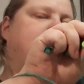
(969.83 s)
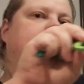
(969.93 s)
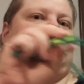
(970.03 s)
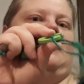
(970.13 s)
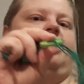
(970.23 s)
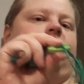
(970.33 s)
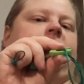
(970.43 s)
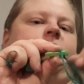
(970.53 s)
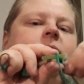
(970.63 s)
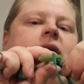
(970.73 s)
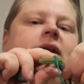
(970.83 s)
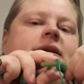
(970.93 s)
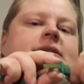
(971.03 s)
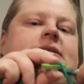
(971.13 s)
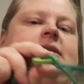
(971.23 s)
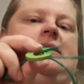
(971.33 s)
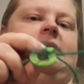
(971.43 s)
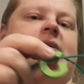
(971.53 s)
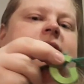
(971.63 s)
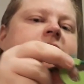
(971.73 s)
like between this,
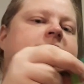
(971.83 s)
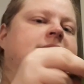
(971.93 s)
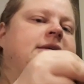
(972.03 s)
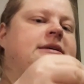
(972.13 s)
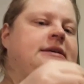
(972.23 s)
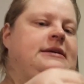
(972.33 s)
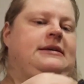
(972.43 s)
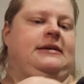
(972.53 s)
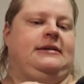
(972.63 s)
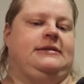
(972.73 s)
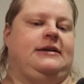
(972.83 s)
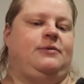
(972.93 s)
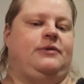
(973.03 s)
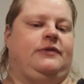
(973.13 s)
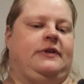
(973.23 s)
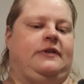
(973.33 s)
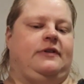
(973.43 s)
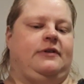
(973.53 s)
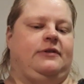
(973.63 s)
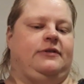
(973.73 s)
because I want it
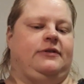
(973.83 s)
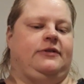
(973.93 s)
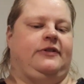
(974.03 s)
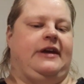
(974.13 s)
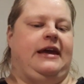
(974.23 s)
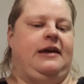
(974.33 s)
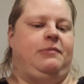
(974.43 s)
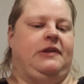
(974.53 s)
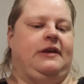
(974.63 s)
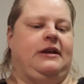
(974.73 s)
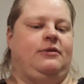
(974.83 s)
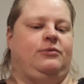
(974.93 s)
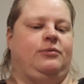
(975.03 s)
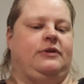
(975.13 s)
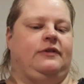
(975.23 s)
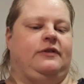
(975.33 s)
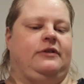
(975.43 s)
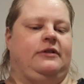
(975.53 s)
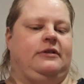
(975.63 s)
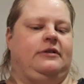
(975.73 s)
to stay, but I don't want
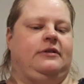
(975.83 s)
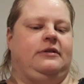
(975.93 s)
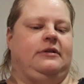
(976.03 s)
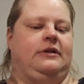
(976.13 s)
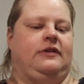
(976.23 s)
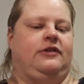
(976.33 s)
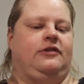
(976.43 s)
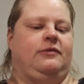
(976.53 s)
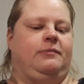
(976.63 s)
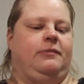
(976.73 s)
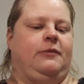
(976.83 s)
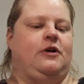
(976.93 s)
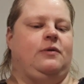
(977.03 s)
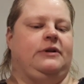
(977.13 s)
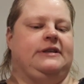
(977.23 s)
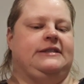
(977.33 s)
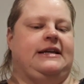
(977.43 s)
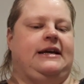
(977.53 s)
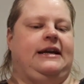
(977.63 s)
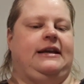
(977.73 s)
it to go on the
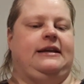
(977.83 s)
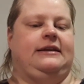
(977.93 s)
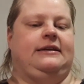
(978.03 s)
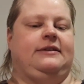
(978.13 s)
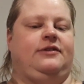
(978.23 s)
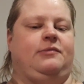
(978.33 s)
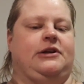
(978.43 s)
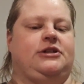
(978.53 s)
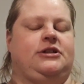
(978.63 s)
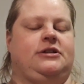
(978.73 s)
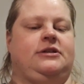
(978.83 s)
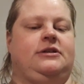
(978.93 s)
side too much.